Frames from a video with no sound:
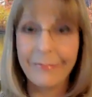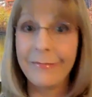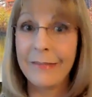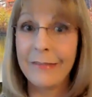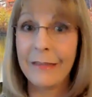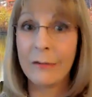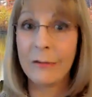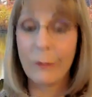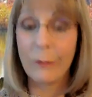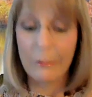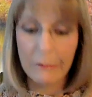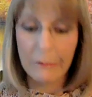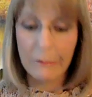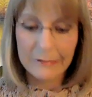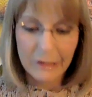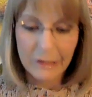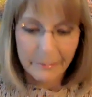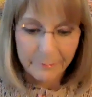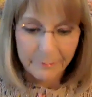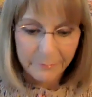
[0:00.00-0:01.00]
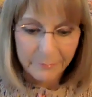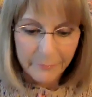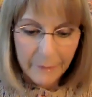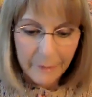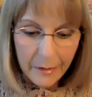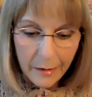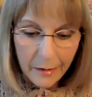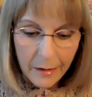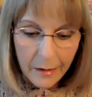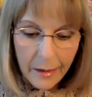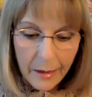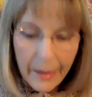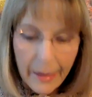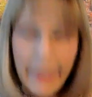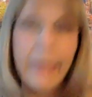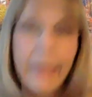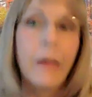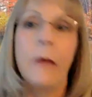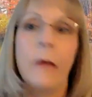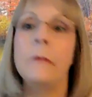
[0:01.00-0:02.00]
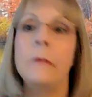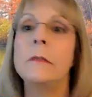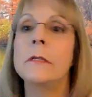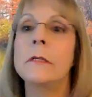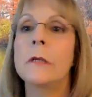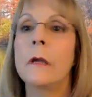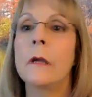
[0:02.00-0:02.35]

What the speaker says: Another great question. And